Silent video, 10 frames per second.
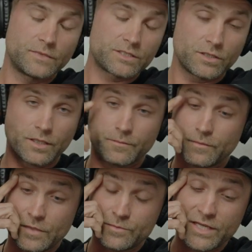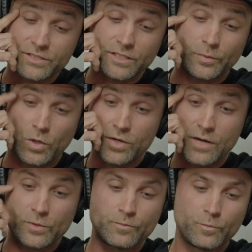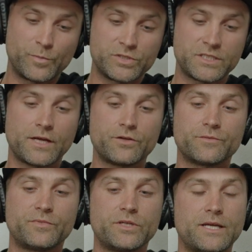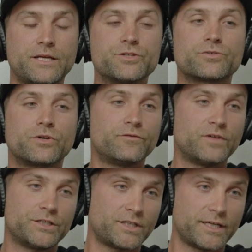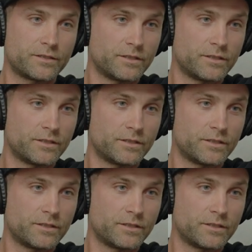So it's basically a program we put together to be an intro to flat track.